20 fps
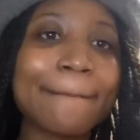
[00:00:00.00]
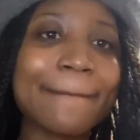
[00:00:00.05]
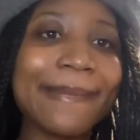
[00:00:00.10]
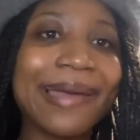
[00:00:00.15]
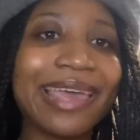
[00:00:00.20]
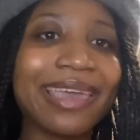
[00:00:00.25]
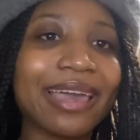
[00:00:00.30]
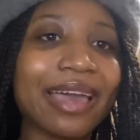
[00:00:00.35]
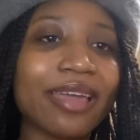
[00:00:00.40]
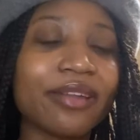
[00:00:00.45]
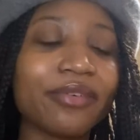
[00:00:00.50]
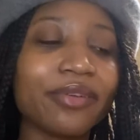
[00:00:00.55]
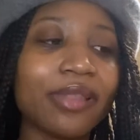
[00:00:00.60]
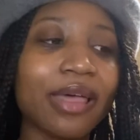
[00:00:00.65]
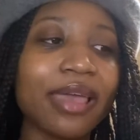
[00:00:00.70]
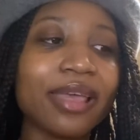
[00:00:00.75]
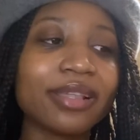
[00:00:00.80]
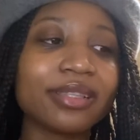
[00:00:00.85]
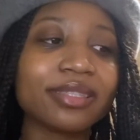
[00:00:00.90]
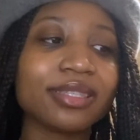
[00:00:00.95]
Like I don't
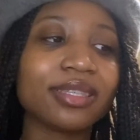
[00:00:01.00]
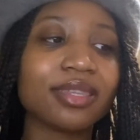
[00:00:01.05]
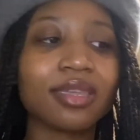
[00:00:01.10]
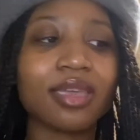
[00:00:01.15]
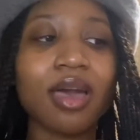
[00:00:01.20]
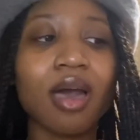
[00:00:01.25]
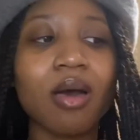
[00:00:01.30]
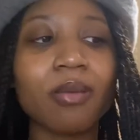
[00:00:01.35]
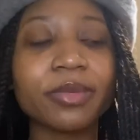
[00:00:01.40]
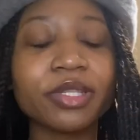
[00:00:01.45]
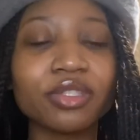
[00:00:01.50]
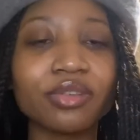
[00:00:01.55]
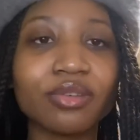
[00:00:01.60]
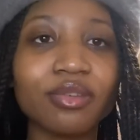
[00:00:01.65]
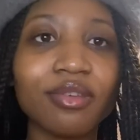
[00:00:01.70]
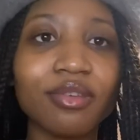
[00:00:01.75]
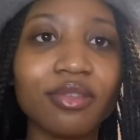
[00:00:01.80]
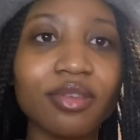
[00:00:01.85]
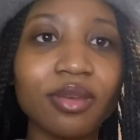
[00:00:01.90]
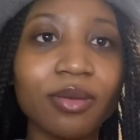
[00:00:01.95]
let comments on
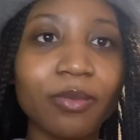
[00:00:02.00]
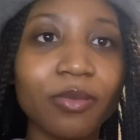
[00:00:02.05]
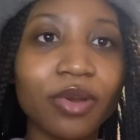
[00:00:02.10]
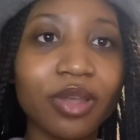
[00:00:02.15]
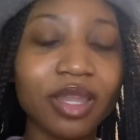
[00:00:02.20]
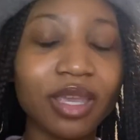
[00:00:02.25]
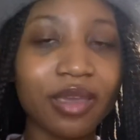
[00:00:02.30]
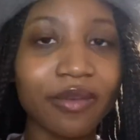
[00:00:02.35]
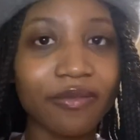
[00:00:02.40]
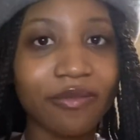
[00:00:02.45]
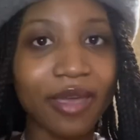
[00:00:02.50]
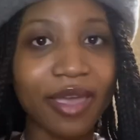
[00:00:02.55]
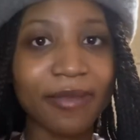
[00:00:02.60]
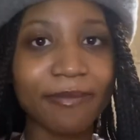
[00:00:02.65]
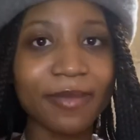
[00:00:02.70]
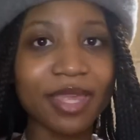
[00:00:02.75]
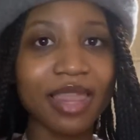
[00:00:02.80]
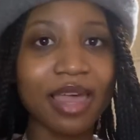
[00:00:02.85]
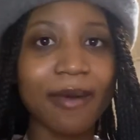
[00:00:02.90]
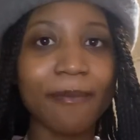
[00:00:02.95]
YouTube really
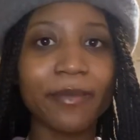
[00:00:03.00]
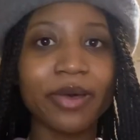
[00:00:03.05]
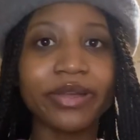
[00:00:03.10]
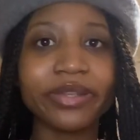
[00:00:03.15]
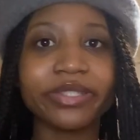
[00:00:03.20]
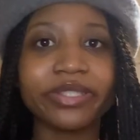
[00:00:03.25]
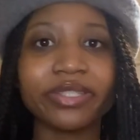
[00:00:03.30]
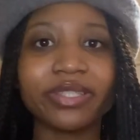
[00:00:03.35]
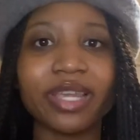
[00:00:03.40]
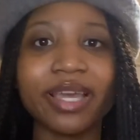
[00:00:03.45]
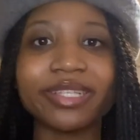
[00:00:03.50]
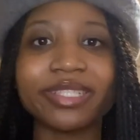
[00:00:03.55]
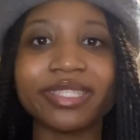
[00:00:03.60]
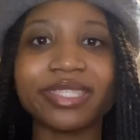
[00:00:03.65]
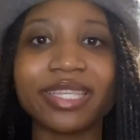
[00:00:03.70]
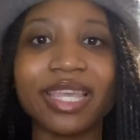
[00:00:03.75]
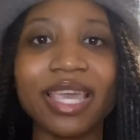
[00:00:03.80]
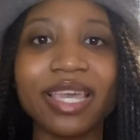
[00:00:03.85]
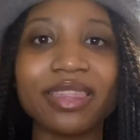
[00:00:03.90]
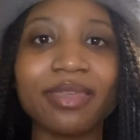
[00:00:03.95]
affect me that much. I
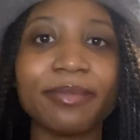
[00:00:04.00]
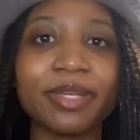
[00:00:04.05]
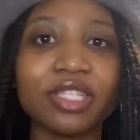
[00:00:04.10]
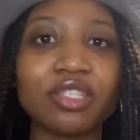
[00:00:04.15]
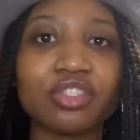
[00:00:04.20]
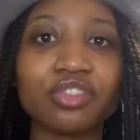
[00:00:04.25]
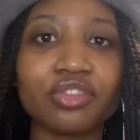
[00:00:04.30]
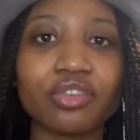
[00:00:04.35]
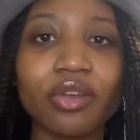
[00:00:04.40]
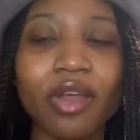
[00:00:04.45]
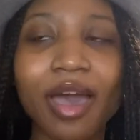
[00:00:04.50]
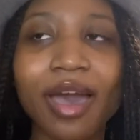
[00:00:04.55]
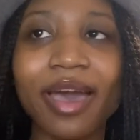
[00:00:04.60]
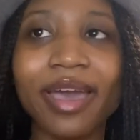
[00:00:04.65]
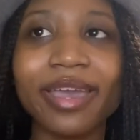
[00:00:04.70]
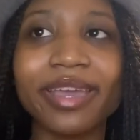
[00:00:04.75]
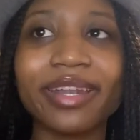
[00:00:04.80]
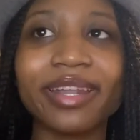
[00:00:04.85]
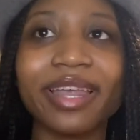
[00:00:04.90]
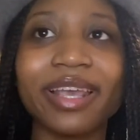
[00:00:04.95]
just take them in
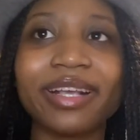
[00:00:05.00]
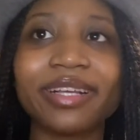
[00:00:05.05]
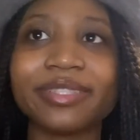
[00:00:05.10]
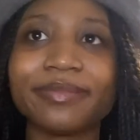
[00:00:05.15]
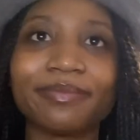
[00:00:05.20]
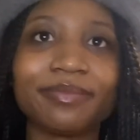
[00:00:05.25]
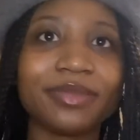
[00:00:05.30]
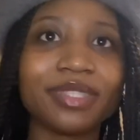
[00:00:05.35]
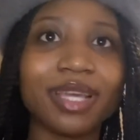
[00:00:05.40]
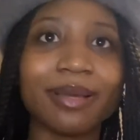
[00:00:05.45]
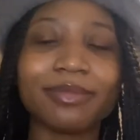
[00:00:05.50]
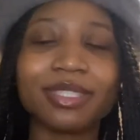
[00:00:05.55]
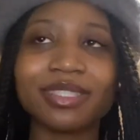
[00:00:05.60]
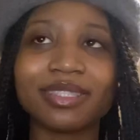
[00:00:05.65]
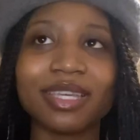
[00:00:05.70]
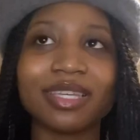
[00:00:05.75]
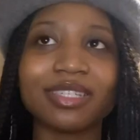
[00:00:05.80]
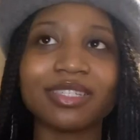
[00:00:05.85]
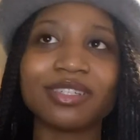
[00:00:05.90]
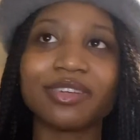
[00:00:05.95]
stride. Like, I'm
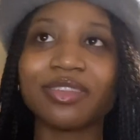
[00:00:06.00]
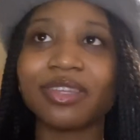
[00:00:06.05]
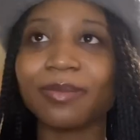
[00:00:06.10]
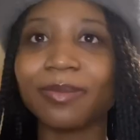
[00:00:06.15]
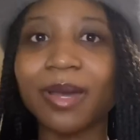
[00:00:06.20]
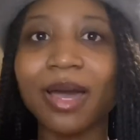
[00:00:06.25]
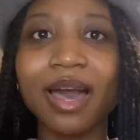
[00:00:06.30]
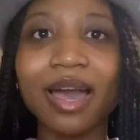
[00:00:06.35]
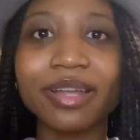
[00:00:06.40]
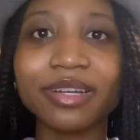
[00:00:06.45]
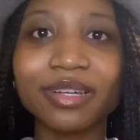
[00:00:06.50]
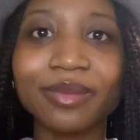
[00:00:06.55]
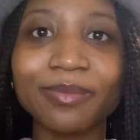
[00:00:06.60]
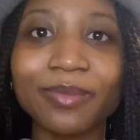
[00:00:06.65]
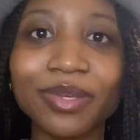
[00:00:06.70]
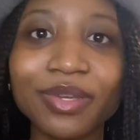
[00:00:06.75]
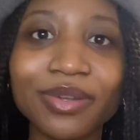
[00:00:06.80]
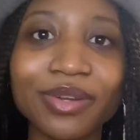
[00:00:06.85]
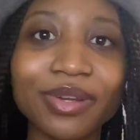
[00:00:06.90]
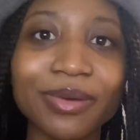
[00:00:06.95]
just like, you know, they're behind a
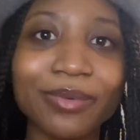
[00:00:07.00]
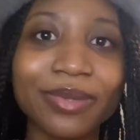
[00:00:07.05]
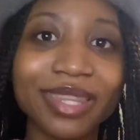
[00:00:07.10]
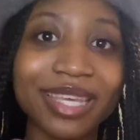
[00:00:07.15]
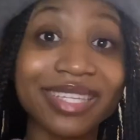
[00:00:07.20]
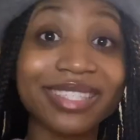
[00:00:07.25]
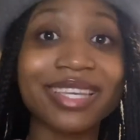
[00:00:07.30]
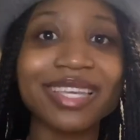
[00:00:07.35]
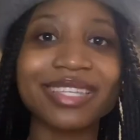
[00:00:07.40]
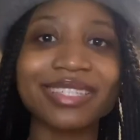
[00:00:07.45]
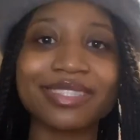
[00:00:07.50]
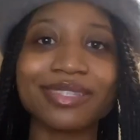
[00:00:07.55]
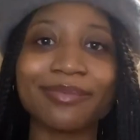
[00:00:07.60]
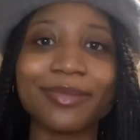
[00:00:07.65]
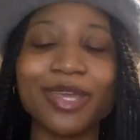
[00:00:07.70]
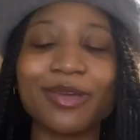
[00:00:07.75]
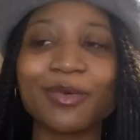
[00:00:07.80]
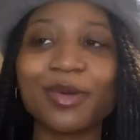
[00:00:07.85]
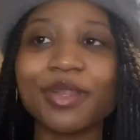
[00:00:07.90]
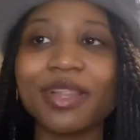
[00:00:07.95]
computer. Would they say this to
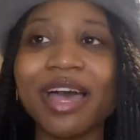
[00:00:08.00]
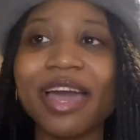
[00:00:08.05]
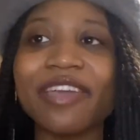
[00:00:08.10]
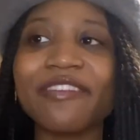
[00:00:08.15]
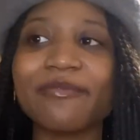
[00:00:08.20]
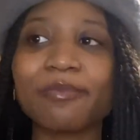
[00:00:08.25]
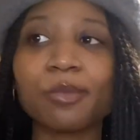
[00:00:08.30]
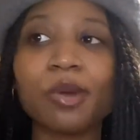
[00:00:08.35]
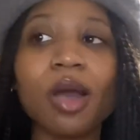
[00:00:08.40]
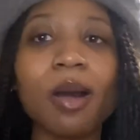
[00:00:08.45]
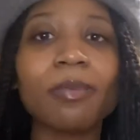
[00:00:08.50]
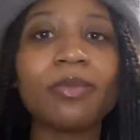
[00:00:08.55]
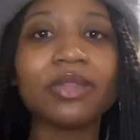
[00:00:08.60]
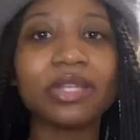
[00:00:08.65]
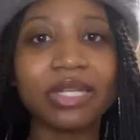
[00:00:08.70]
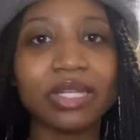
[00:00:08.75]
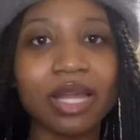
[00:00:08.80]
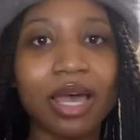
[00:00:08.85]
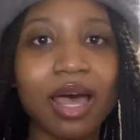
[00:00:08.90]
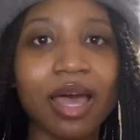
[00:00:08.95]
me in real life?
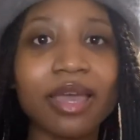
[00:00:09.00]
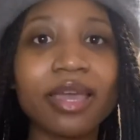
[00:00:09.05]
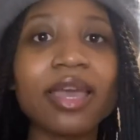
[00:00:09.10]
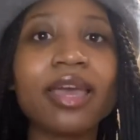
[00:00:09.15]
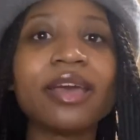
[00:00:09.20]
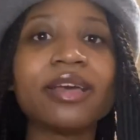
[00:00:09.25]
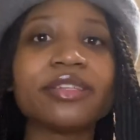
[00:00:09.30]
Probably not.